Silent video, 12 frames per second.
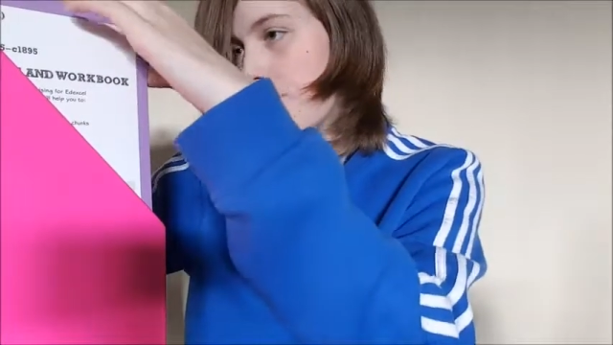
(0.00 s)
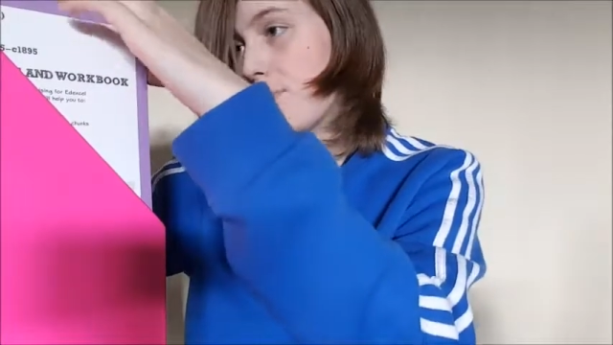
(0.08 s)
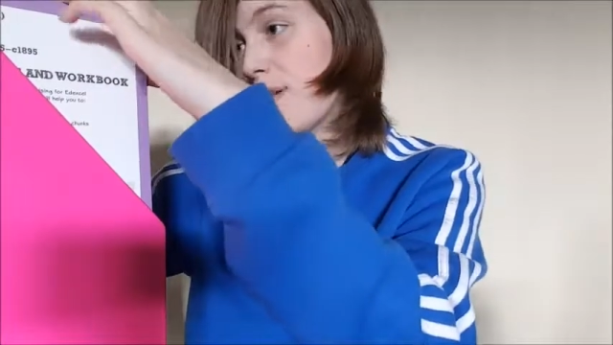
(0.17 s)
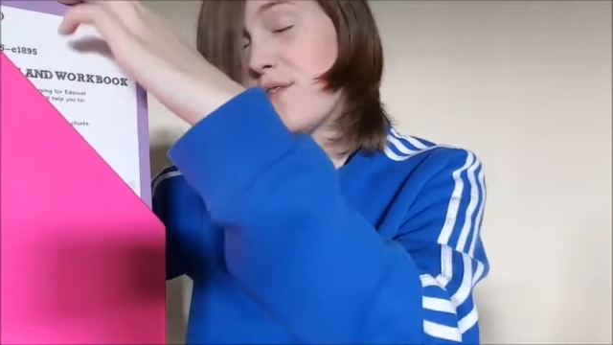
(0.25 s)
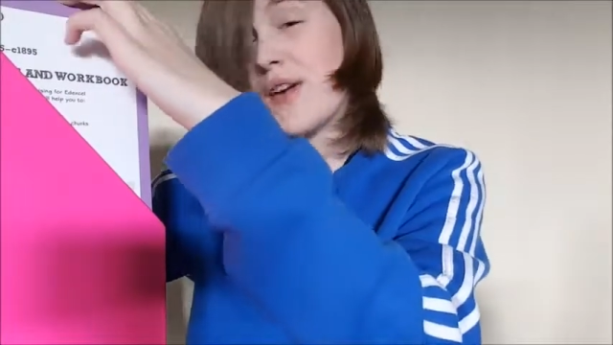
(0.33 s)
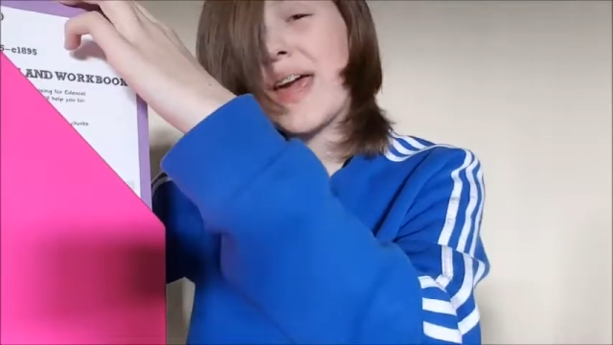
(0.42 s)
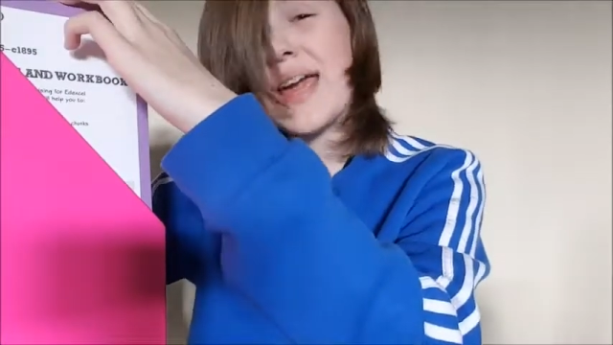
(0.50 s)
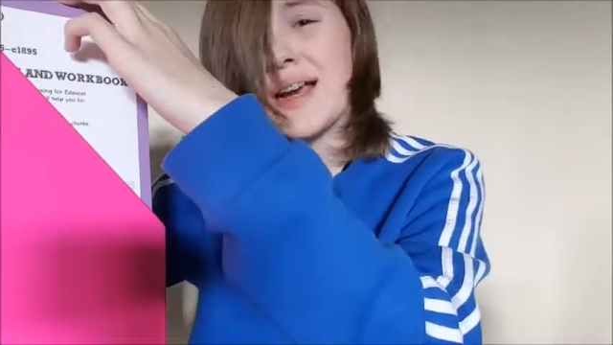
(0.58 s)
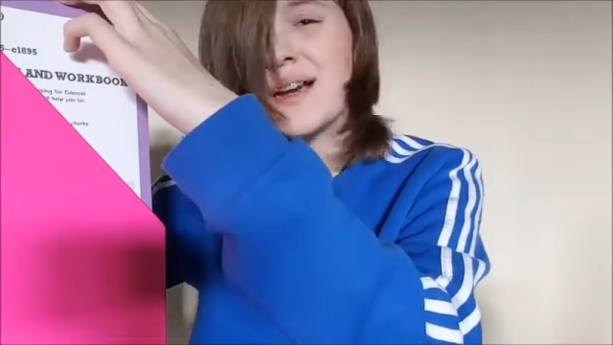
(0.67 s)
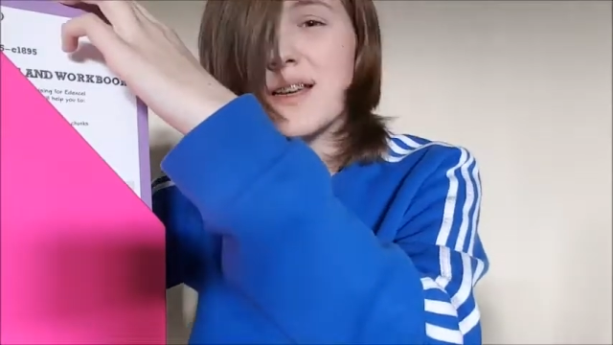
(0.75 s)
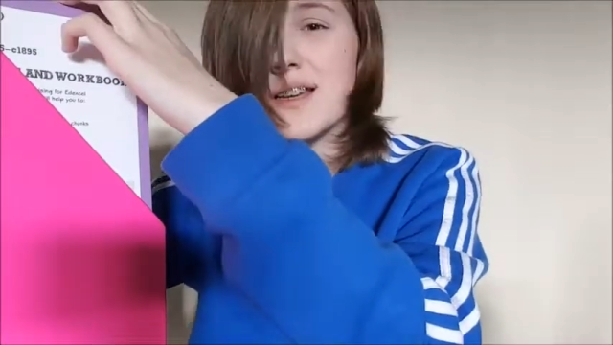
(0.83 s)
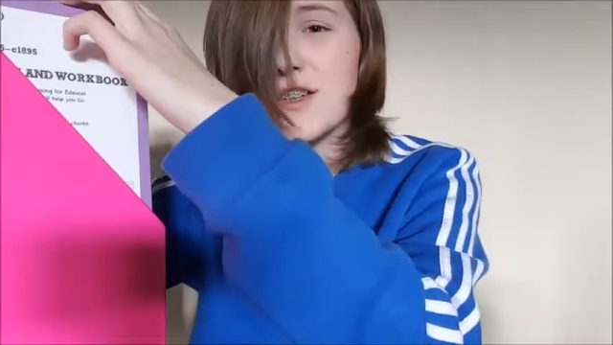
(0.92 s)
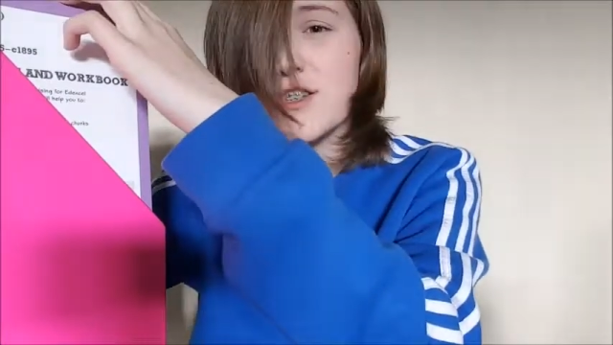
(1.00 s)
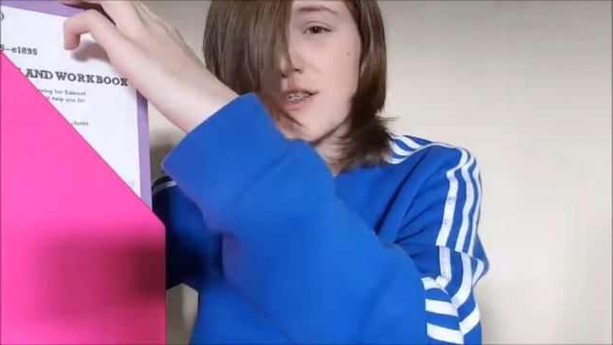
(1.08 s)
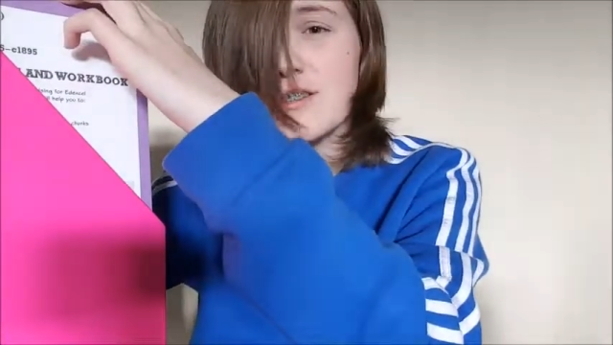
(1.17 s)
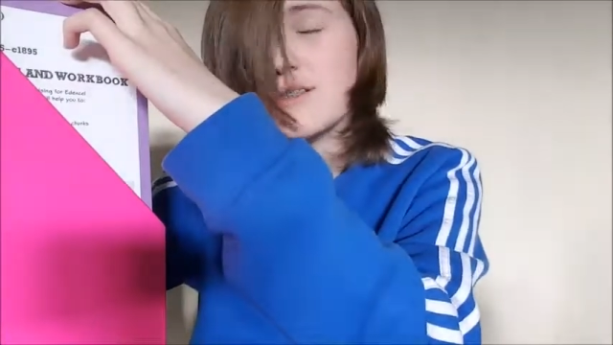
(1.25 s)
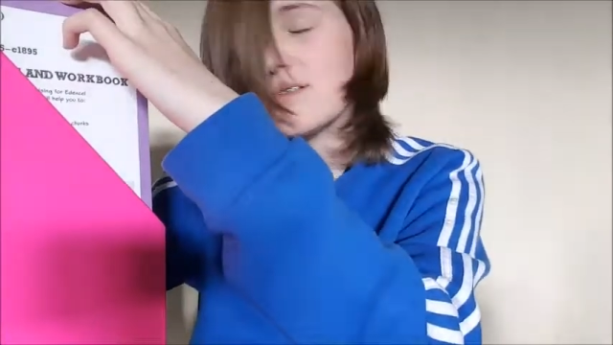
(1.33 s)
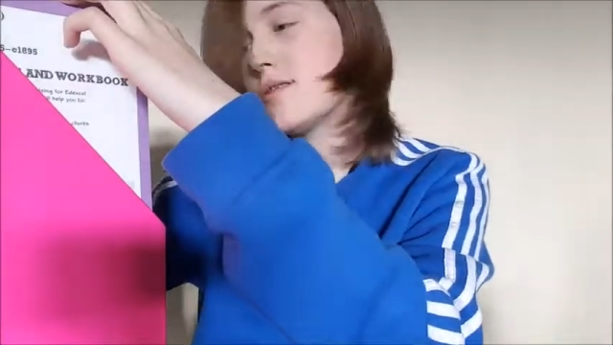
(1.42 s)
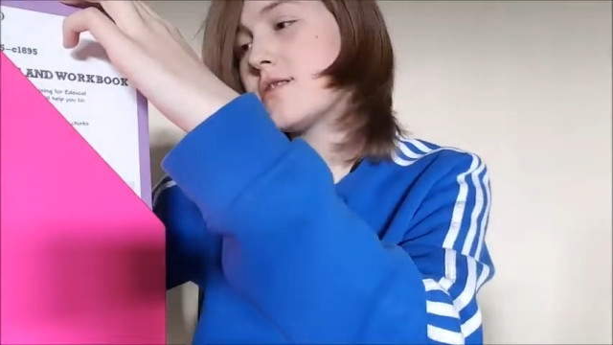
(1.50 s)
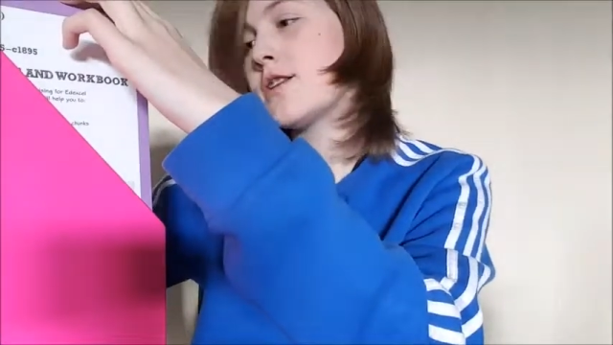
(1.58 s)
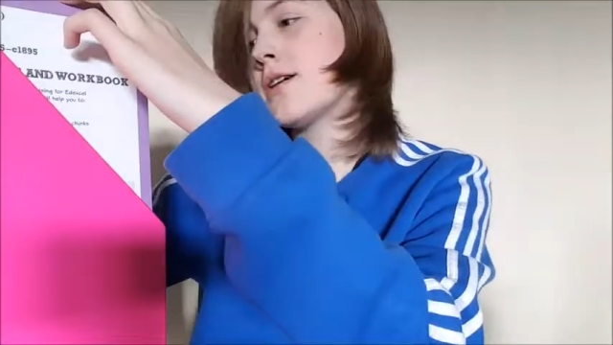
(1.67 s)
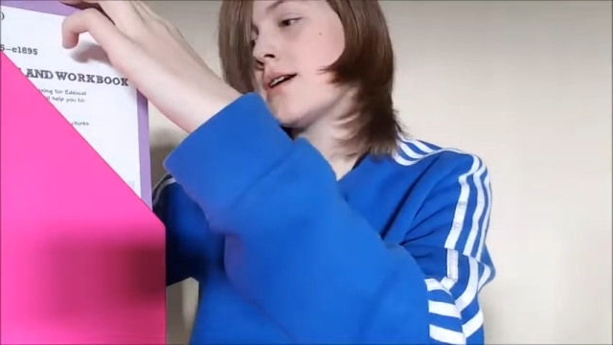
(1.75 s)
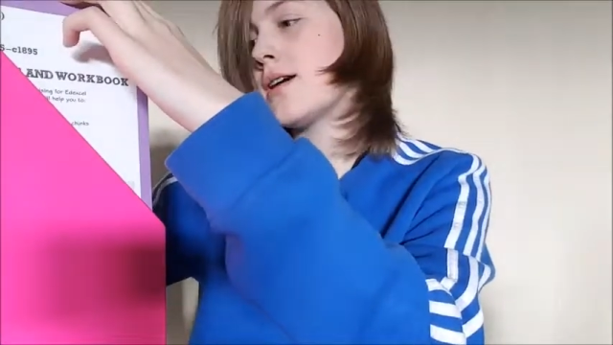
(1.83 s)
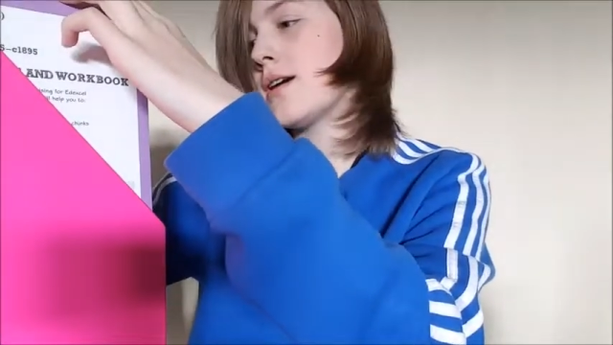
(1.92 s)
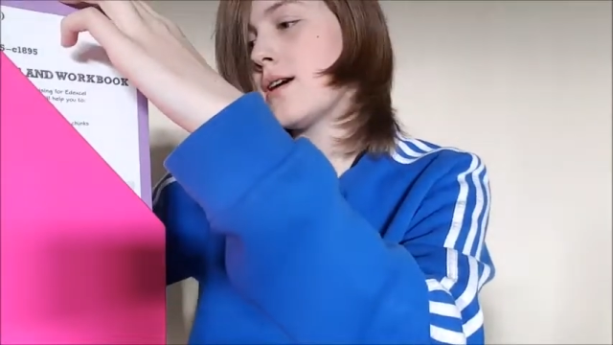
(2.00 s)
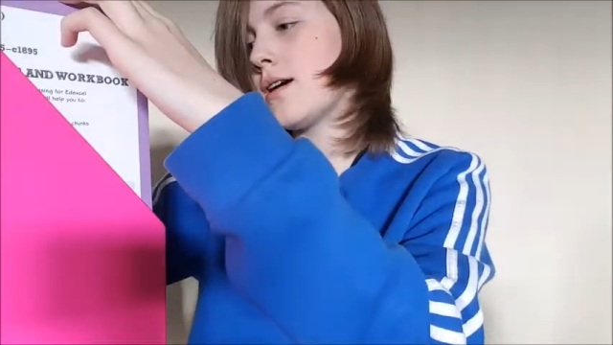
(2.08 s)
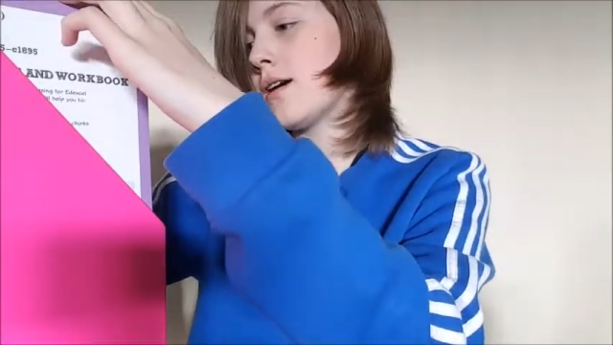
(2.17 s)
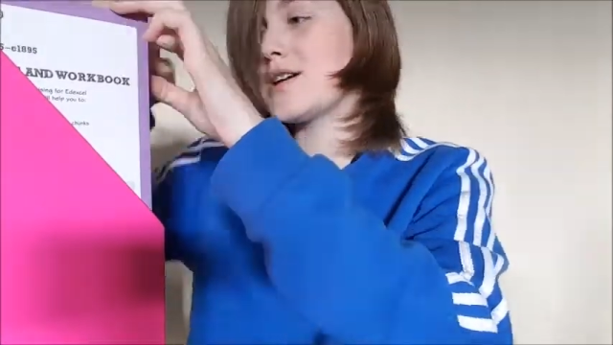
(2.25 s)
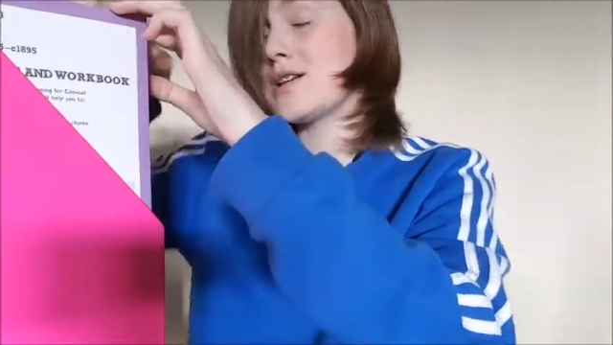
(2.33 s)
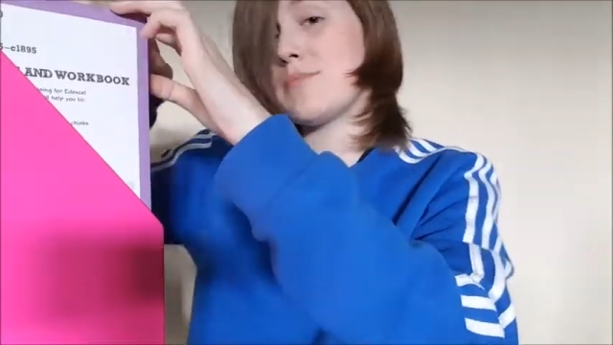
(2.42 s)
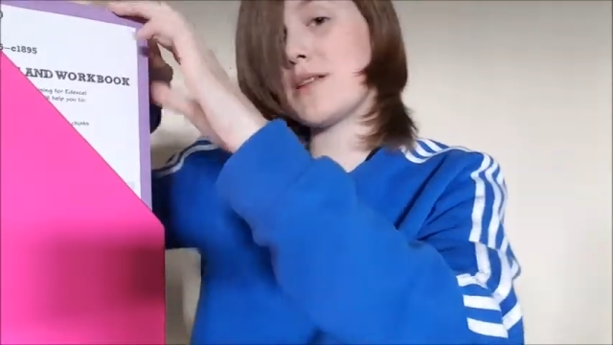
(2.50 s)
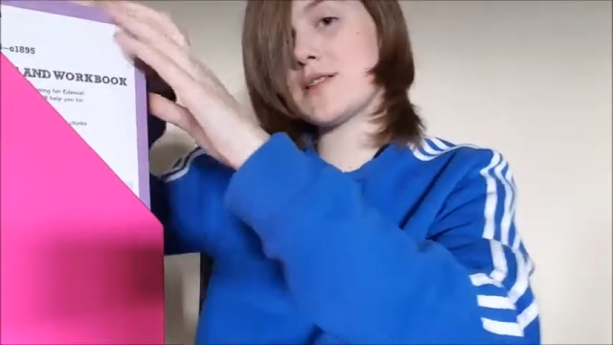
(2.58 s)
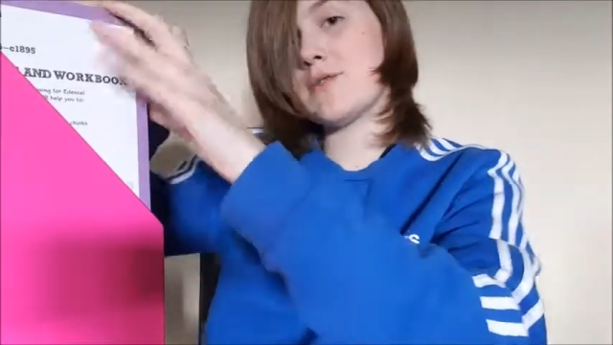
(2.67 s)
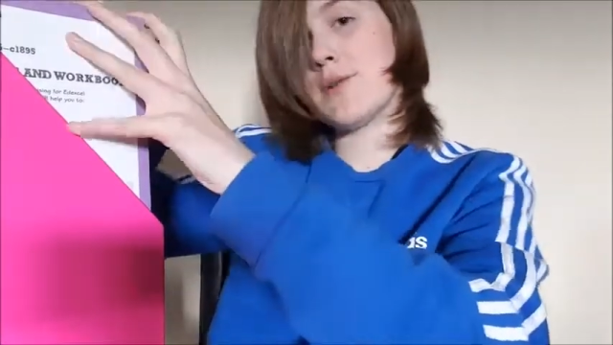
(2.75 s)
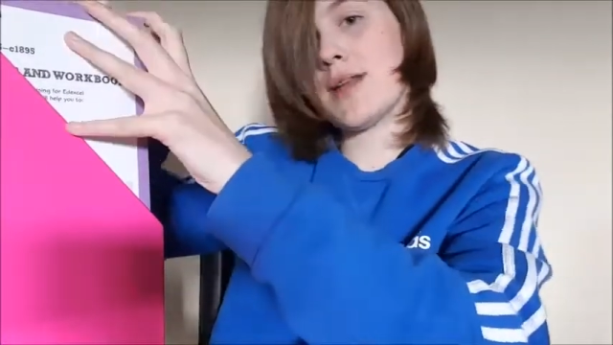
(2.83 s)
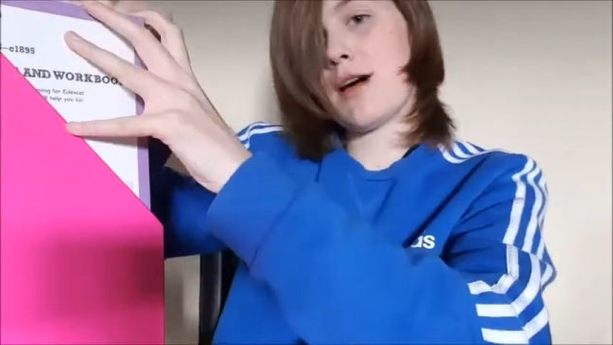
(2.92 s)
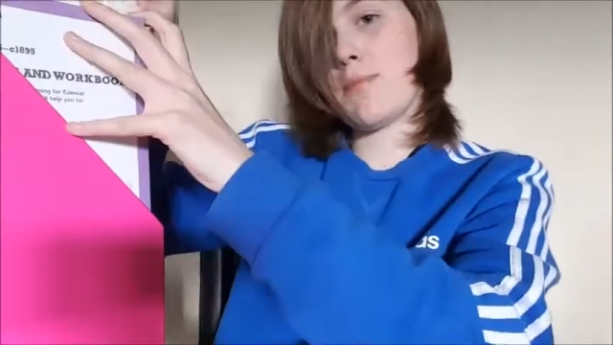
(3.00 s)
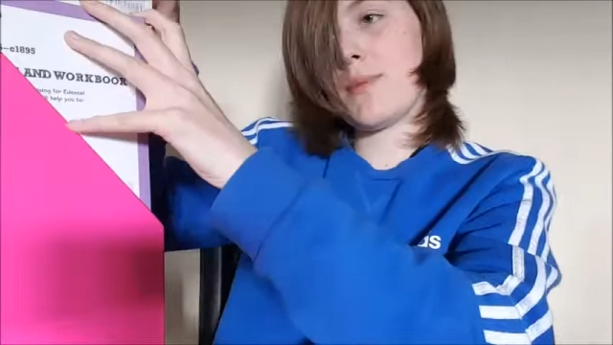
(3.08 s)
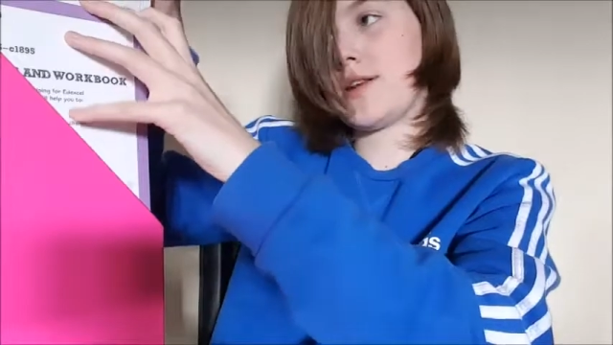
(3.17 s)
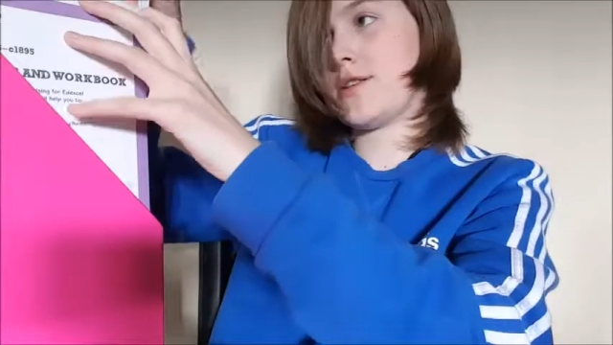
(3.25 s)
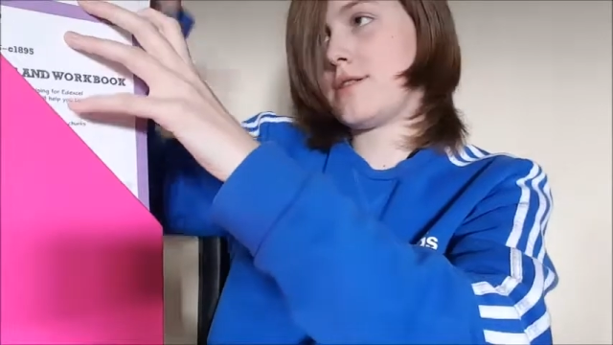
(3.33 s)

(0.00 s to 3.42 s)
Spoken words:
3 for English, because my school allowed me